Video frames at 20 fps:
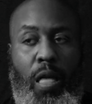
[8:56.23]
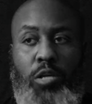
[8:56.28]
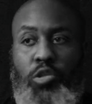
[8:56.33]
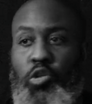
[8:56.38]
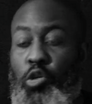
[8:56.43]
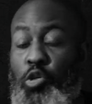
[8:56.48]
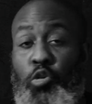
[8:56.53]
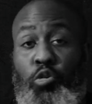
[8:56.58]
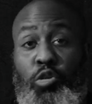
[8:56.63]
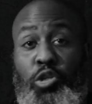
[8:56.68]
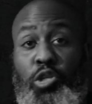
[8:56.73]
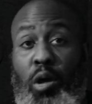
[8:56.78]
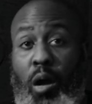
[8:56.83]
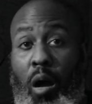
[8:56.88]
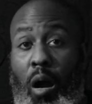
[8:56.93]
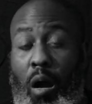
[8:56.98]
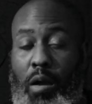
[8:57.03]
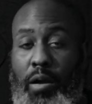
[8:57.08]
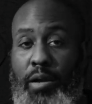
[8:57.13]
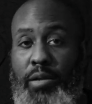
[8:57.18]
So use your
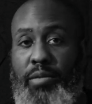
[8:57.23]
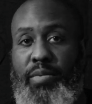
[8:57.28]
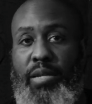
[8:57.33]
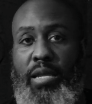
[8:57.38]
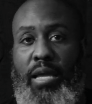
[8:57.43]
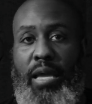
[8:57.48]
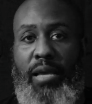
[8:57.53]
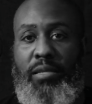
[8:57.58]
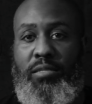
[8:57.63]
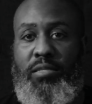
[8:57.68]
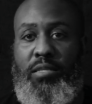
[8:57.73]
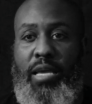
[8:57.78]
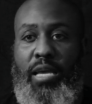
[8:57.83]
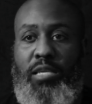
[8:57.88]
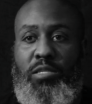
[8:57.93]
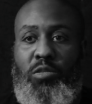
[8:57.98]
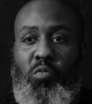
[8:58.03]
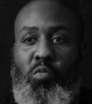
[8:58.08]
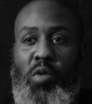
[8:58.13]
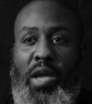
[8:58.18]
art
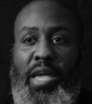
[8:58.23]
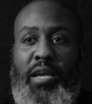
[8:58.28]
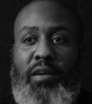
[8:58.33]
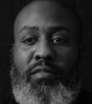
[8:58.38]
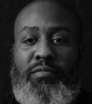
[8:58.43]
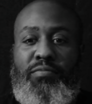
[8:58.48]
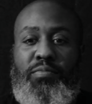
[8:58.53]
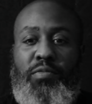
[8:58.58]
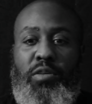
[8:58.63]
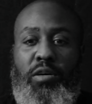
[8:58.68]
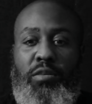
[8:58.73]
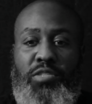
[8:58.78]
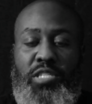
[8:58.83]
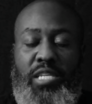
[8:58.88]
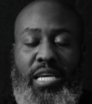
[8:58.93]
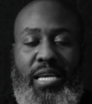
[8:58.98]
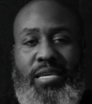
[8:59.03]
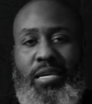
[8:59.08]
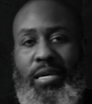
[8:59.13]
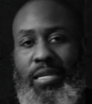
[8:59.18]
as a way of
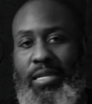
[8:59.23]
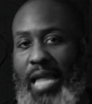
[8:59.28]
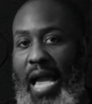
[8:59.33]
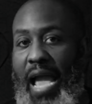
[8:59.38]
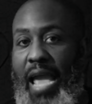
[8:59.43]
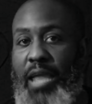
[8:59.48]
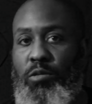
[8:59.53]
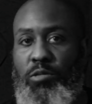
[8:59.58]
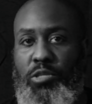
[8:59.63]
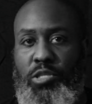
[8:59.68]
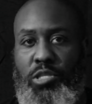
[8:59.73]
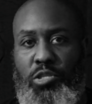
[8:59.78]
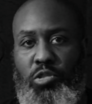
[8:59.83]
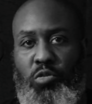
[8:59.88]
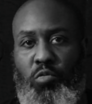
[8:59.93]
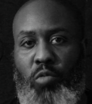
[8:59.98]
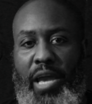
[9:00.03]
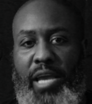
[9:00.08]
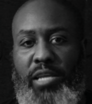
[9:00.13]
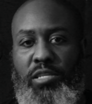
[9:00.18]
shedding a light on
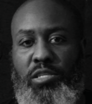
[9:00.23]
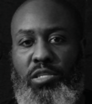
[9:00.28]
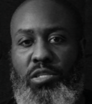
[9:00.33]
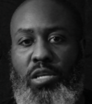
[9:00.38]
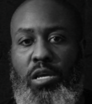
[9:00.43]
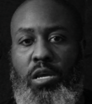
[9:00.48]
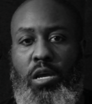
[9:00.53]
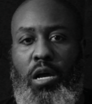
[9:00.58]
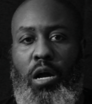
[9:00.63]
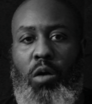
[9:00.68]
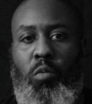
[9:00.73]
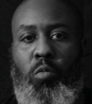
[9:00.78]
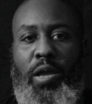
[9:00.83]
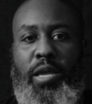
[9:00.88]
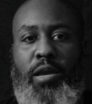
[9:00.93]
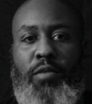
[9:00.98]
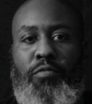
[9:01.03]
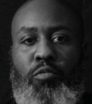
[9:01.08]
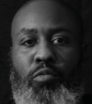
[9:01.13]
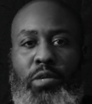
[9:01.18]
situations, a
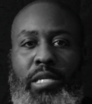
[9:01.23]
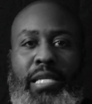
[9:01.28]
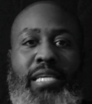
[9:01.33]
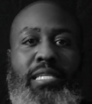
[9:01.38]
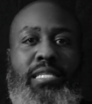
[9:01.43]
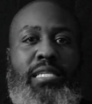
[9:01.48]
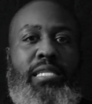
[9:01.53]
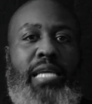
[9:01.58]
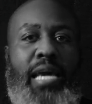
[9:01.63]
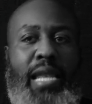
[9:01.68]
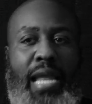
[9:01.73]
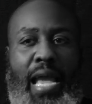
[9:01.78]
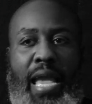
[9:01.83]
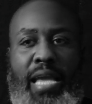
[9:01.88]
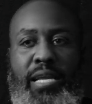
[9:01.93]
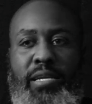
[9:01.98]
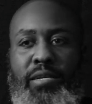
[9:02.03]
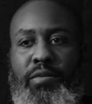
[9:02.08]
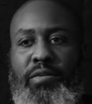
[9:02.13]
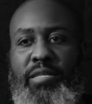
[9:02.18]
way of releasing that
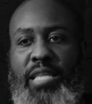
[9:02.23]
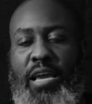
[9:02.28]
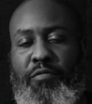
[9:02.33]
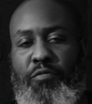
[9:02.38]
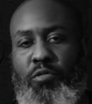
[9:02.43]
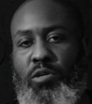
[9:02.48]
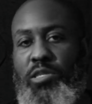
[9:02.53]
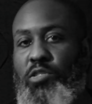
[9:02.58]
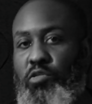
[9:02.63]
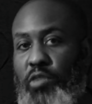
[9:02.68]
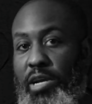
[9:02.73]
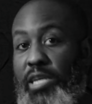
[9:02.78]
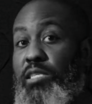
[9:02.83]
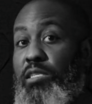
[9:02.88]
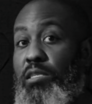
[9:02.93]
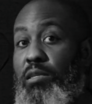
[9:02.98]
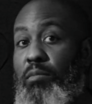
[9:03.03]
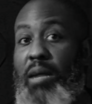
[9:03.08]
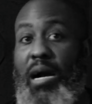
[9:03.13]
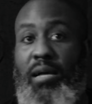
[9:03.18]
anger and that
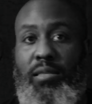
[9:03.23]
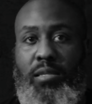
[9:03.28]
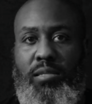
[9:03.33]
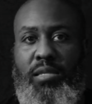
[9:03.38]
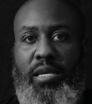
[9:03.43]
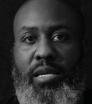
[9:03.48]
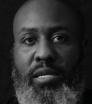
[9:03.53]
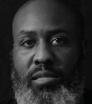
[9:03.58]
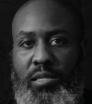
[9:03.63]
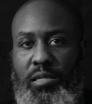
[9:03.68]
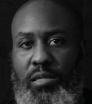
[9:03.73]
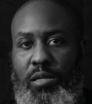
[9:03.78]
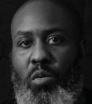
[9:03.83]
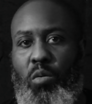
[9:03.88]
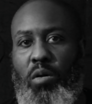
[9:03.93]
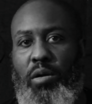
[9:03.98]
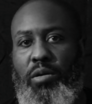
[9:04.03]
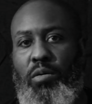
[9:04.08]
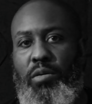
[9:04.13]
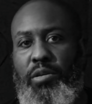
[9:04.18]
frustration about the things that are
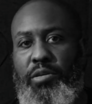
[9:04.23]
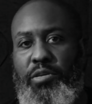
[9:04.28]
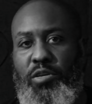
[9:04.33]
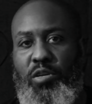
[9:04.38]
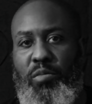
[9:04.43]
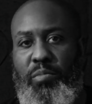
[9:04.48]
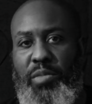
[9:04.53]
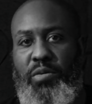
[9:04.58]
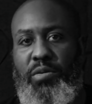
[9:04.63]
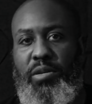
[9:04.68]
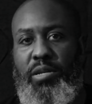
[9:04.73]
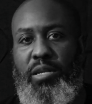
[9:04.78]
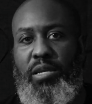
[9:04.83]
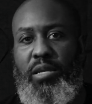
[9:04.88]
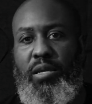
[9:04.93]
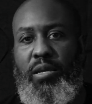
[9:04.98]
going on in your community.